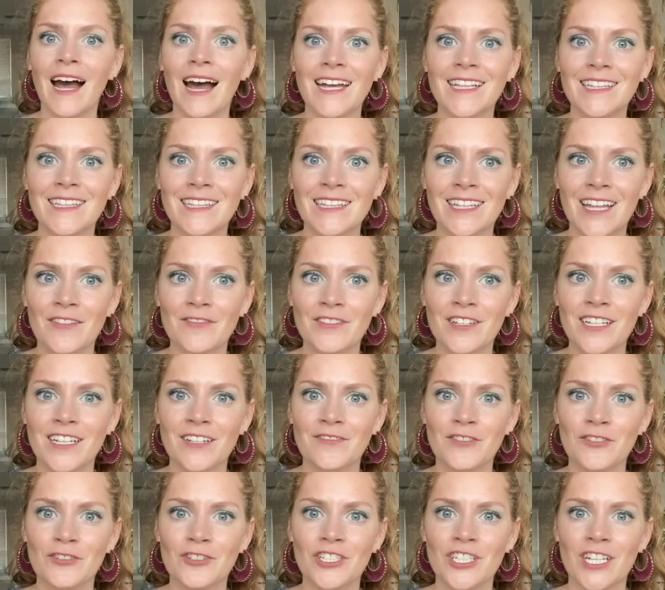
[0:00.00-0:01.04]
I'd love it
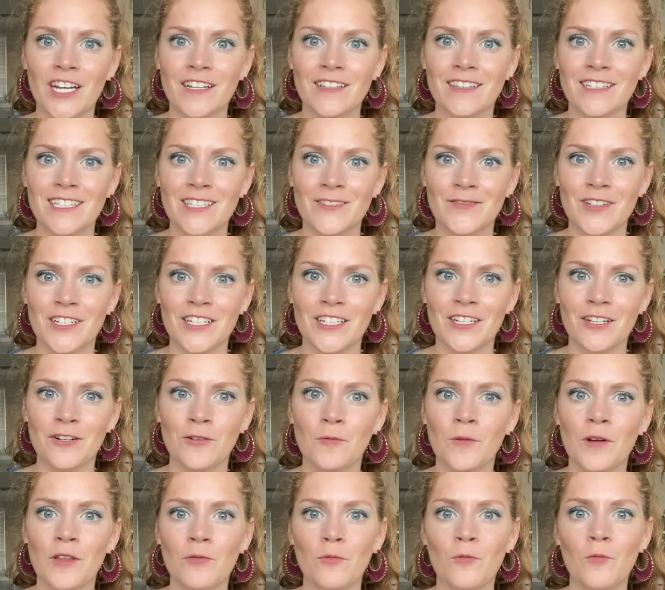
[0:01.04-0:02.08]
if you shared this video
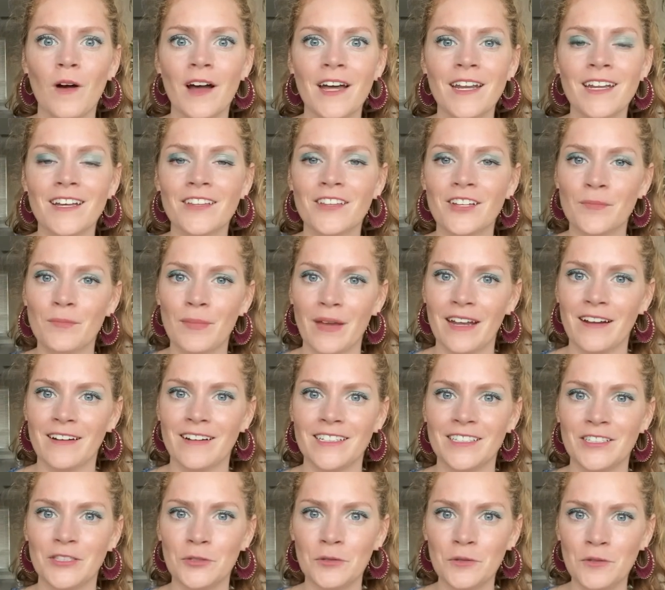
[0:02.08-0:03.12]
with one other
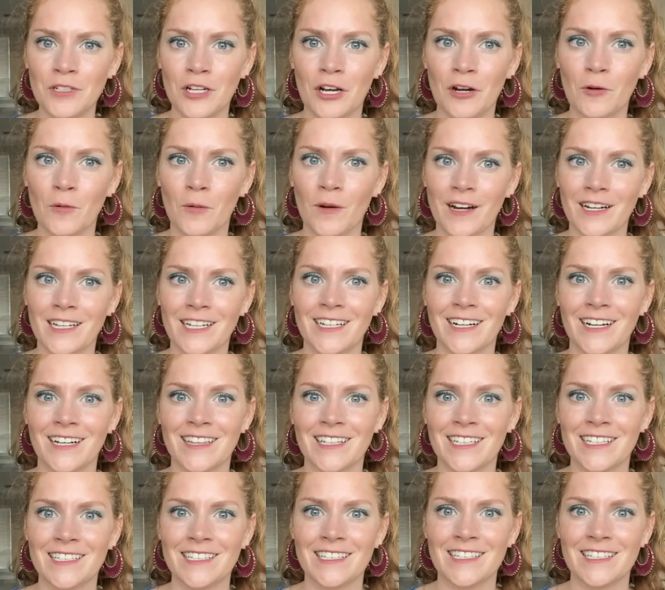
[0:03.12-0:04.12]
parent you know working on these